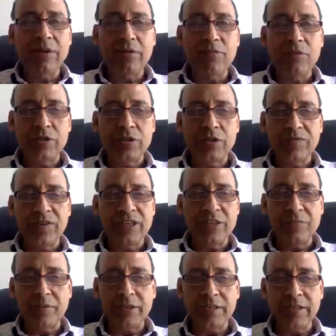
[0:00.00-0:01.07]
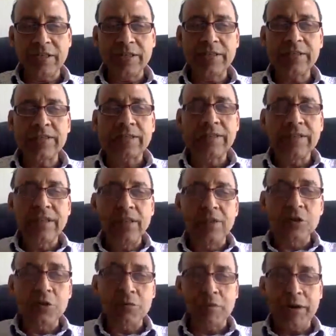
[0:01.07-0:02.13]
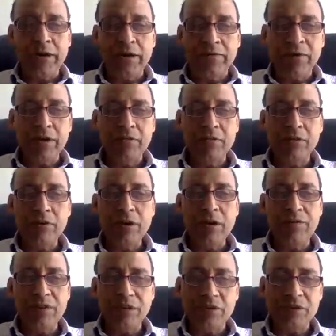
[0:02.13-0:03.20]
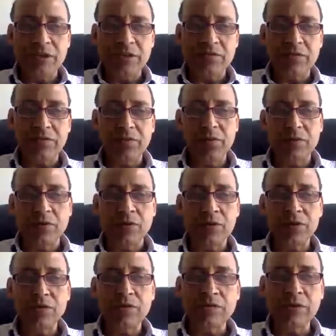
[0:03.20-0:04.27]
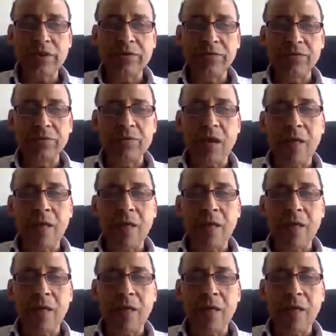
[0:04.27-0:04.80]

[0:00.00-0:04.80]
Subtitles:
of moles of H plus ions. So 0.1 mole of H2SO4 solution would give